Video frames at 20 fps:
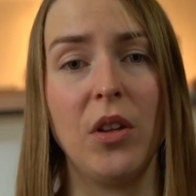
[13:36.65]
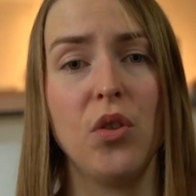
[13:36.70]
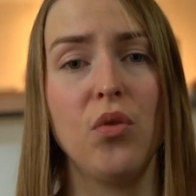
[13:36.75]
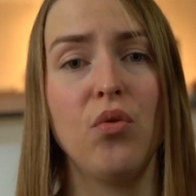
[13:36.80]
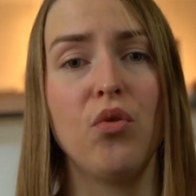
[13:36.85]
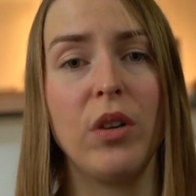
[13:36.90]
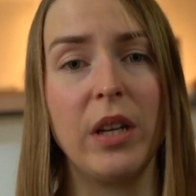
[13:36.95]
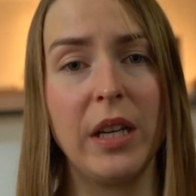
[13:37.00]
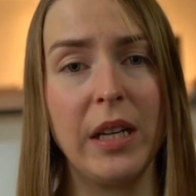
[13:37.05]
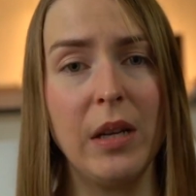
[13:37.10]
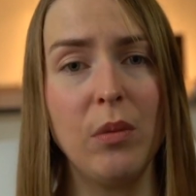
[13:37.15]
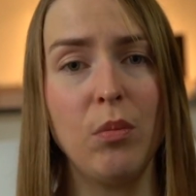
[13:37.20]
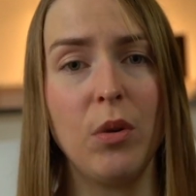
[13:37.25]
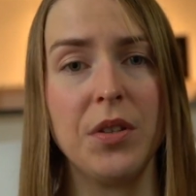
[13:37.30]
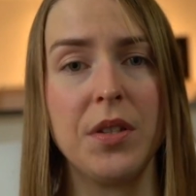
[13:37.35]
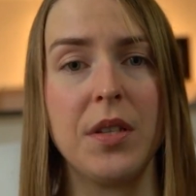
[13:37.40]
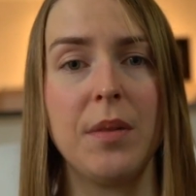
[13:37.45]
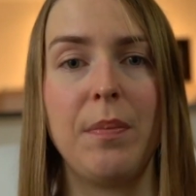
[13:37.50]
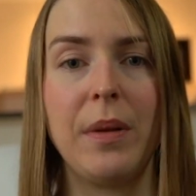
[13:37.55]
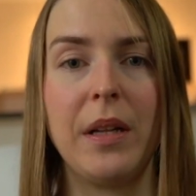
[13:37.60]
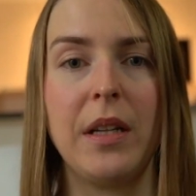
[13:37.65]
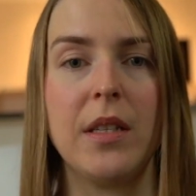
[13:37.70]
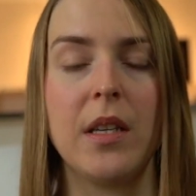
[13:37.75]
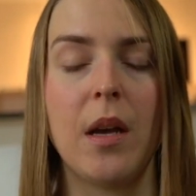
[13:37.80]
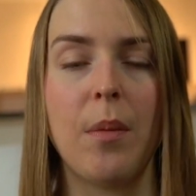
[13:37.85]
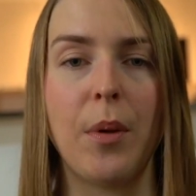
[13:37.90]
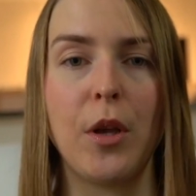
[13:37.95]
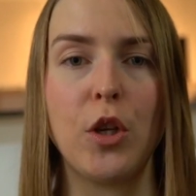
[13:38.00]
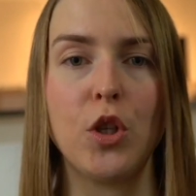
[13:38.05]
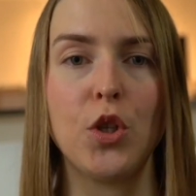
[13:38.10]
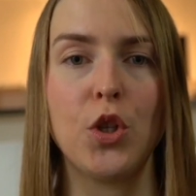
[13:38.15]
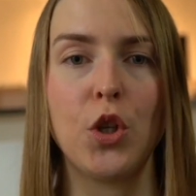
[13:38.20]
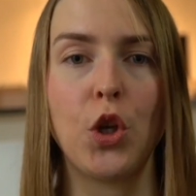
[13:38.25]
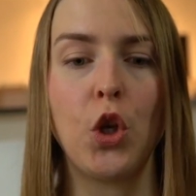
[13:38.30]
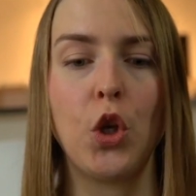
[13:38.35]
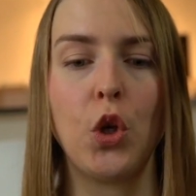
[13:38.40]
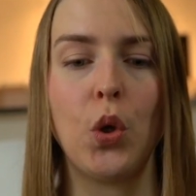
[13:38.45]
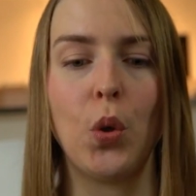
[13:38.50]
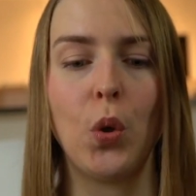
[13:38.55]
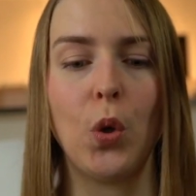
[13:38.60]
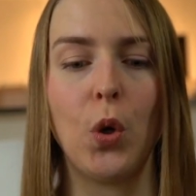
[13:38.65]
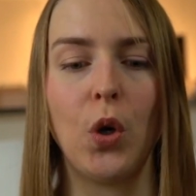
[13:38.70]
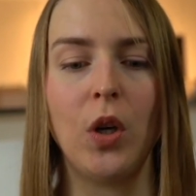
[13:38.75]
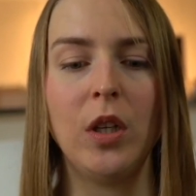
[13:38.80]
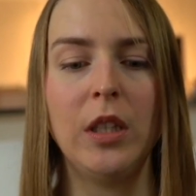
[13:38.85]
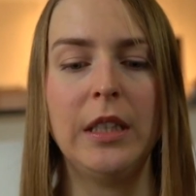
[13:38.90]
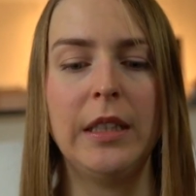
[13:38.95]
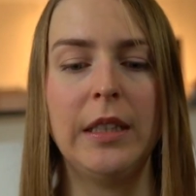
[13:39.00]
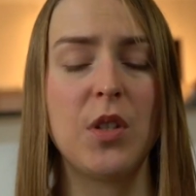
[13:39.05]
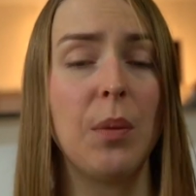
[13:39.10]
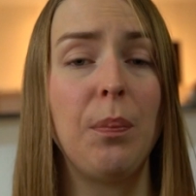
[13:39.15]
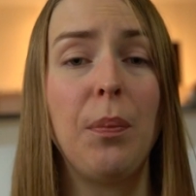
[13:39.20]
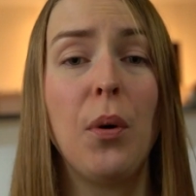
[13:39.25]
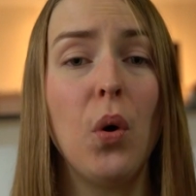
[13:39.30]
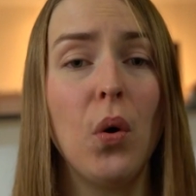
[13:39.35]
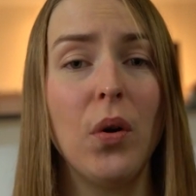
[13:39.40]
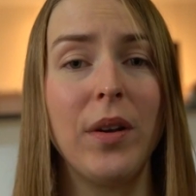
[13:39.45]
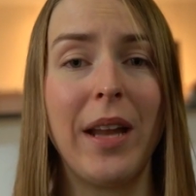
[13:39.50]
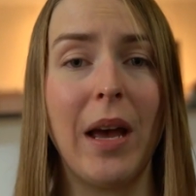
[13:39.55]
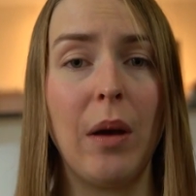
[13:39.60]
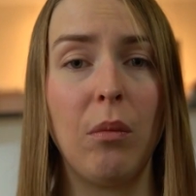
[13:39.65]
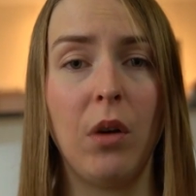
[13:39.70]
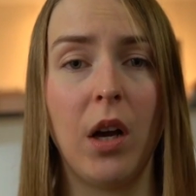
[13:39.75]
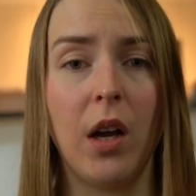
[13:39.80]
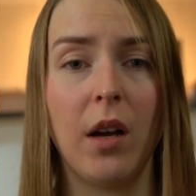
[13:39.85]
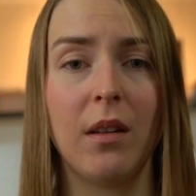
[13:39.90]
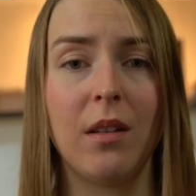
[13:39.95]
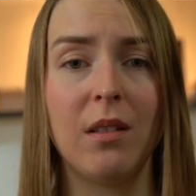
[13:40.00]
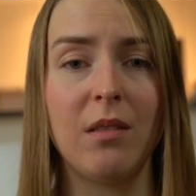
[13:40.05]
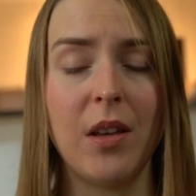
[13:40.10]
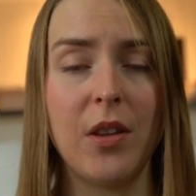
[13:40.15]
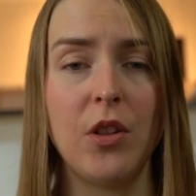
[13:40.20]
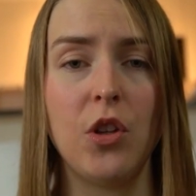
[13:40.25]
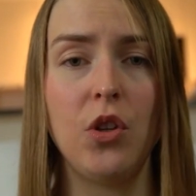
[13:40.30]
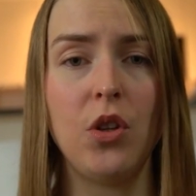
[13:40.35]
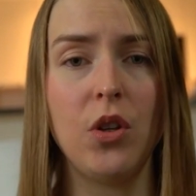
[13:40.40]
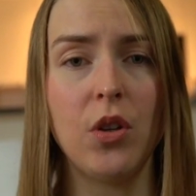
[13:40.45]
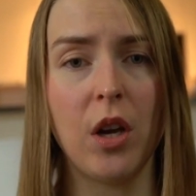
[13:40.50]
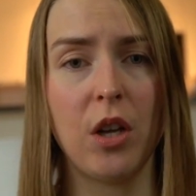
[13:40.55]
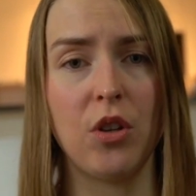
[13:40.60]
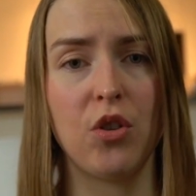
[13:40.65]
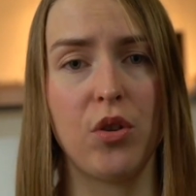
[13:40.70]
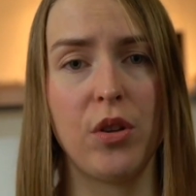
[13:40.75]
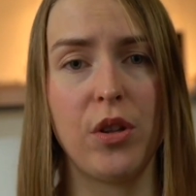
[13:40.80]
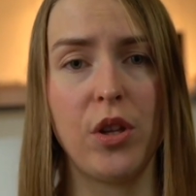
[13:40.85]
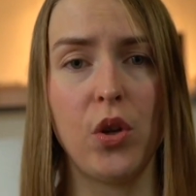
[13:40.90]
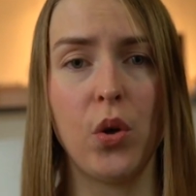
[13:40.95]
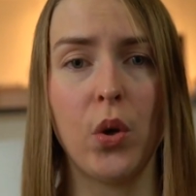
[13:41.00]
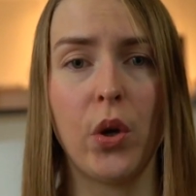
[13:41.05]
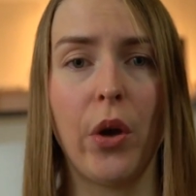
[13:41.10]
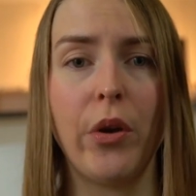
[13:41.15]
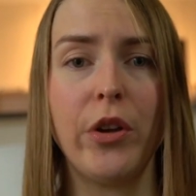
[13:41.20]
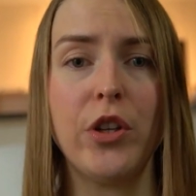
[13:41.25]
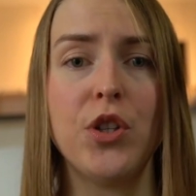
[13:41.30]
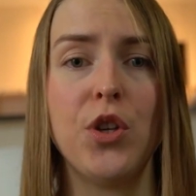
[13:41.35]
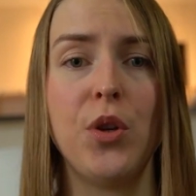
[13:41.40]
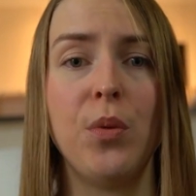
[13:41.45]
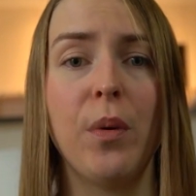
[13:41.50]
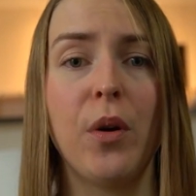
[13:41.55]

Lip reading: You really want to build up a secure support network in the new country that you're going to,